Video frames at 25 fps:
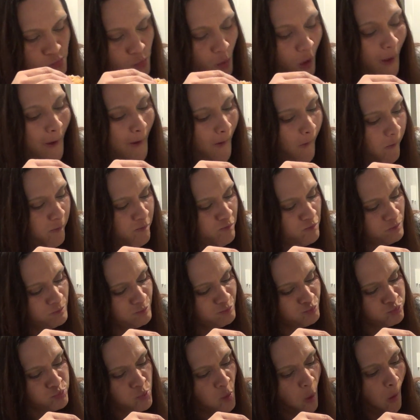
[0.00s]
Well,
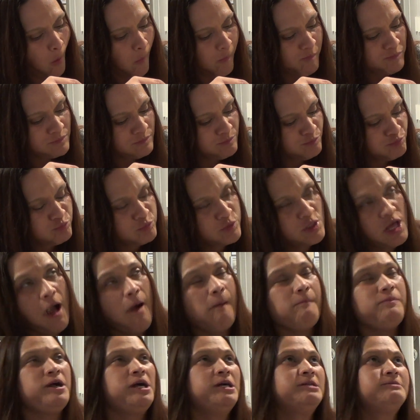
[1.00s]

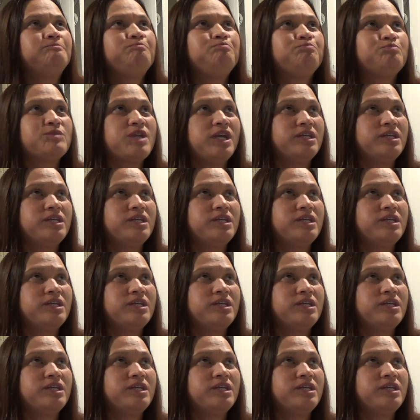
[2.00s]
I'm not.